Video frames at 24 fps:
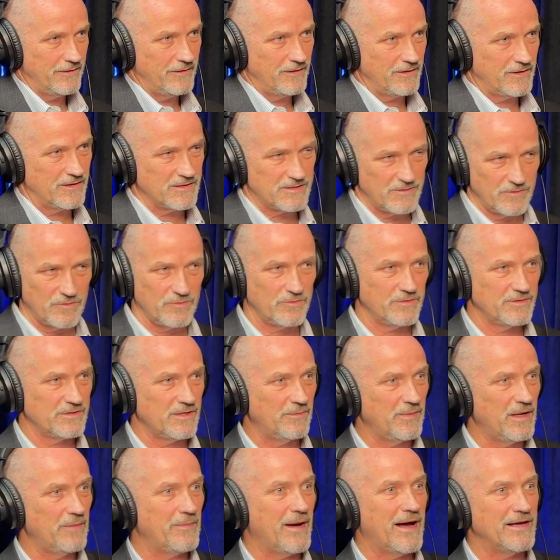Because so
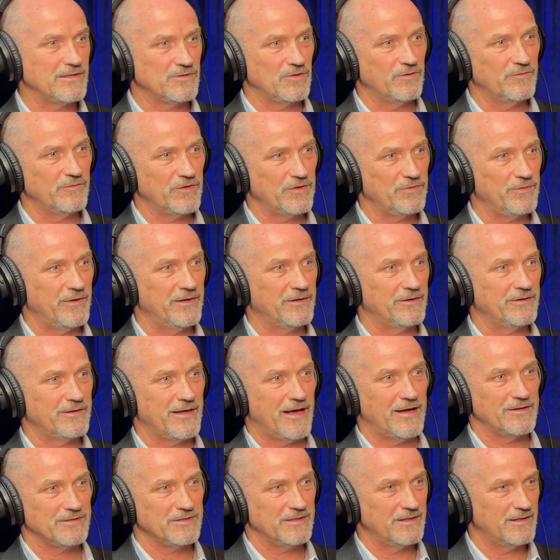somebody buys a home for
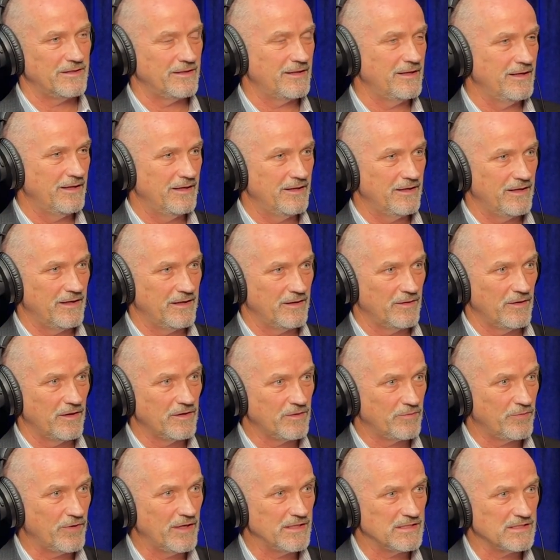$300,000 and it
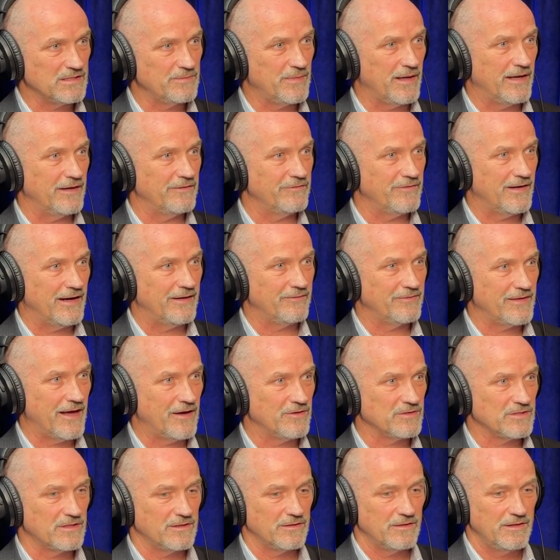underpraises by
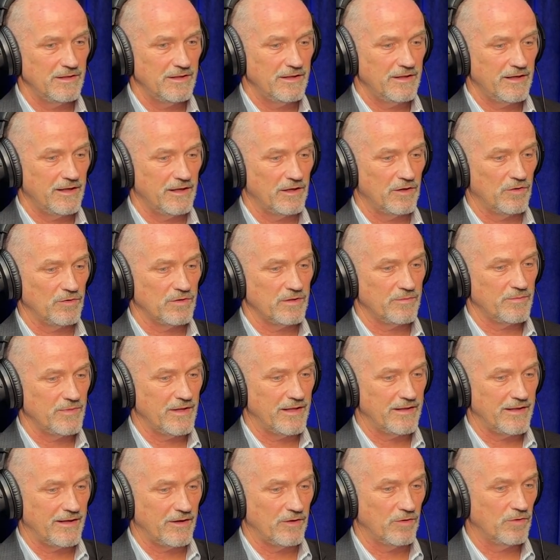$5,000,
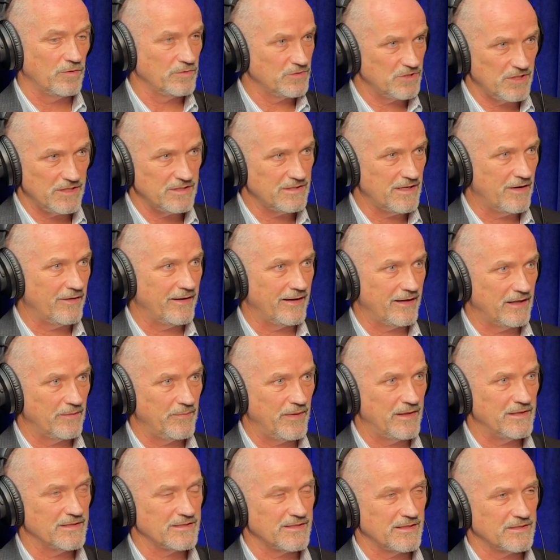and they go, oh, geez, now I got
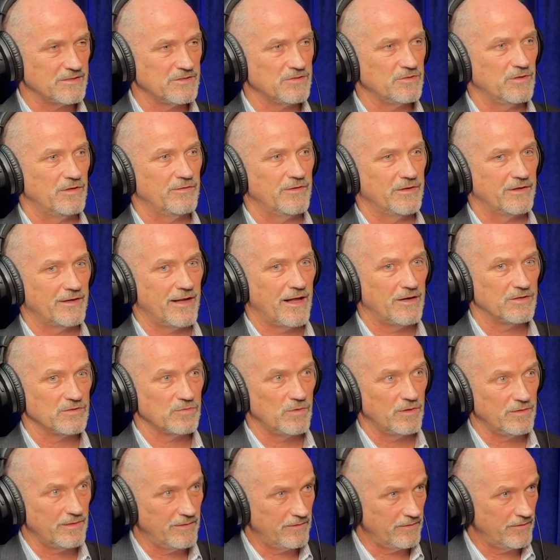to pay this extra
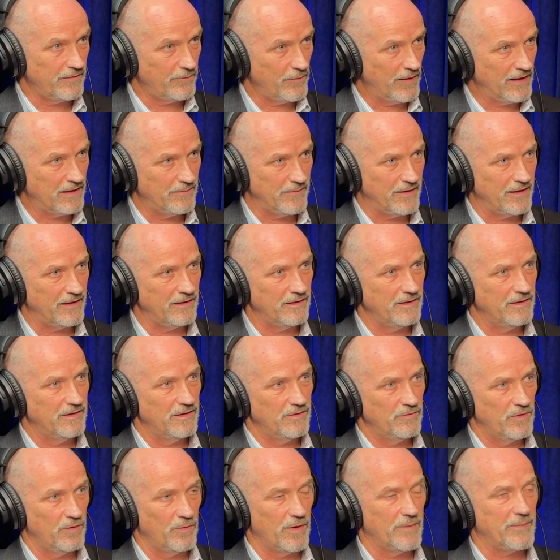$1,200. Well, wait a minute.
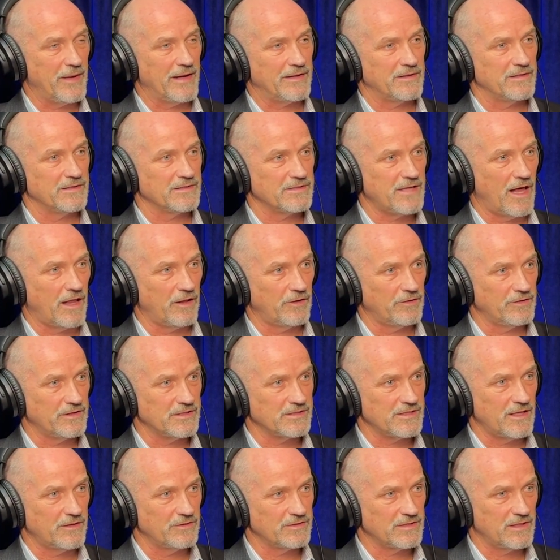We went back to the seller, and
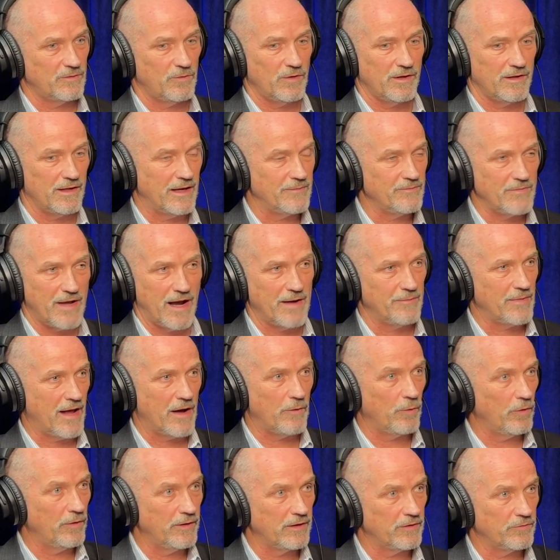the seller said, well, I'm
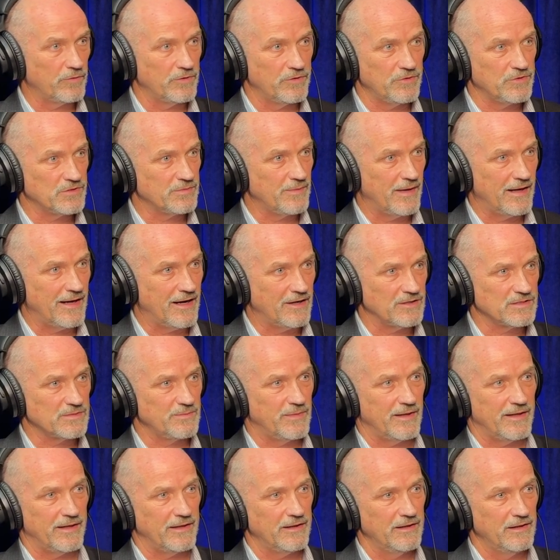not willing to reduce my
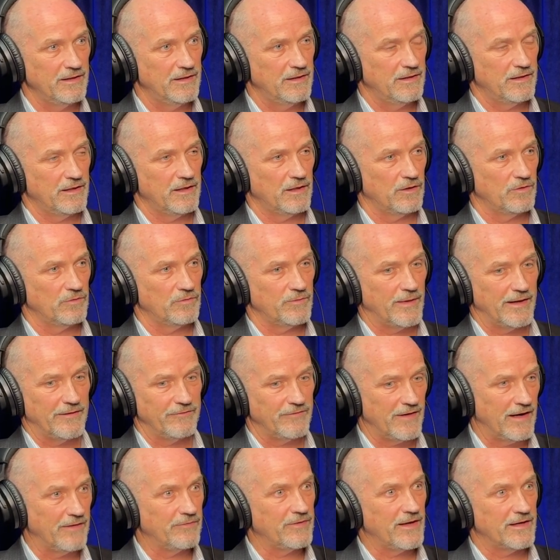house by
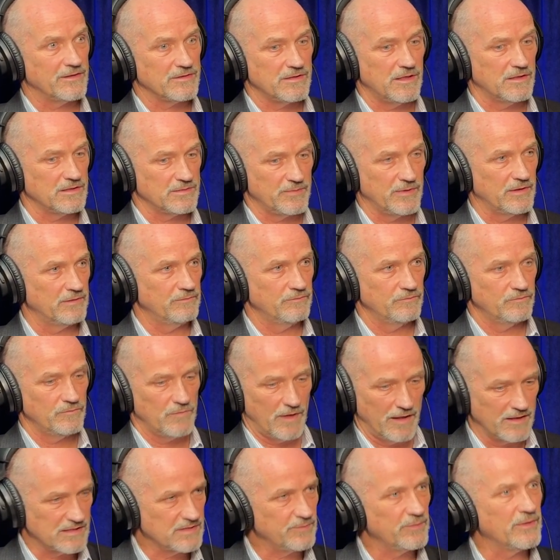$5,000, but
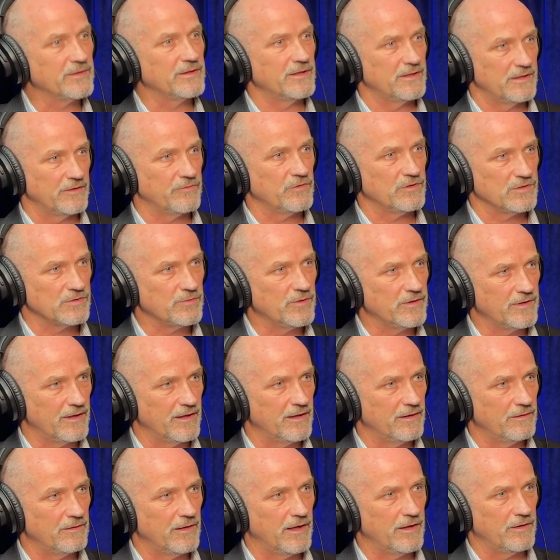I'll split the difference with
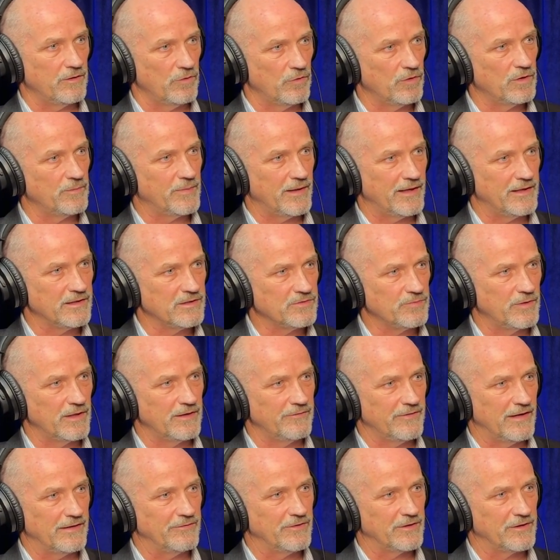you. I'll lower it by
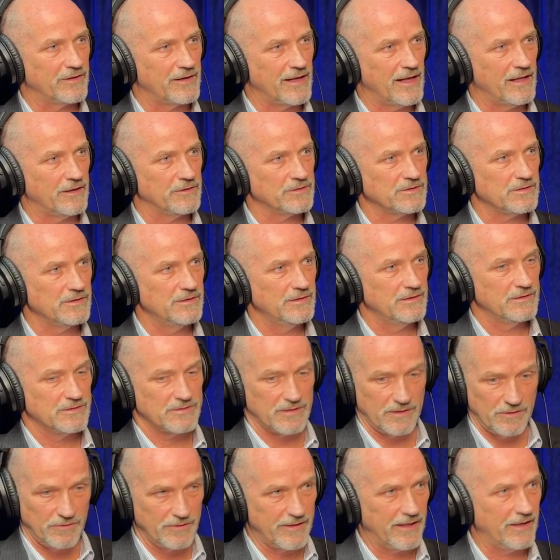$2,500.
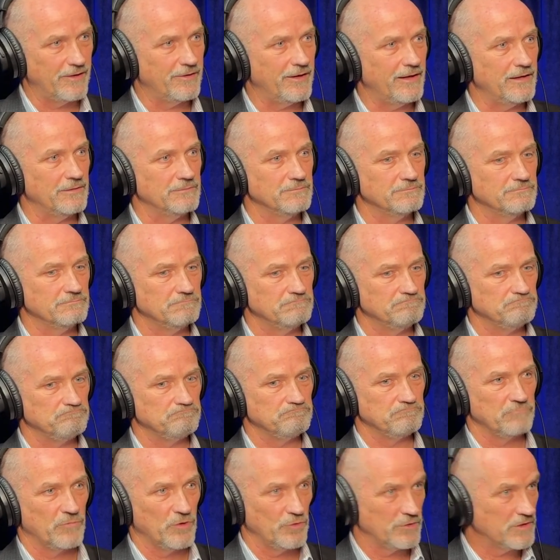Say, okay, great.
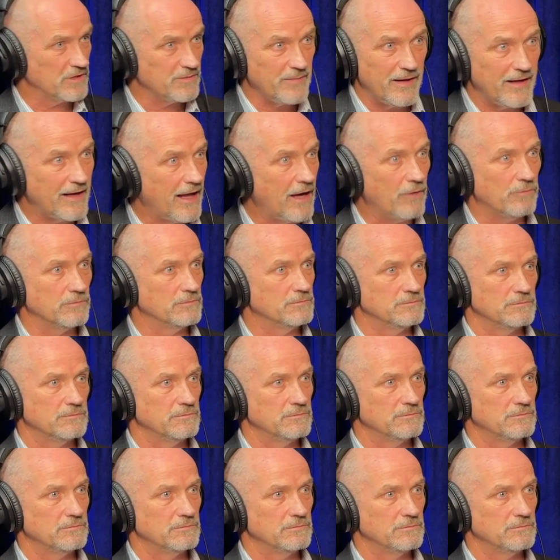You just made out.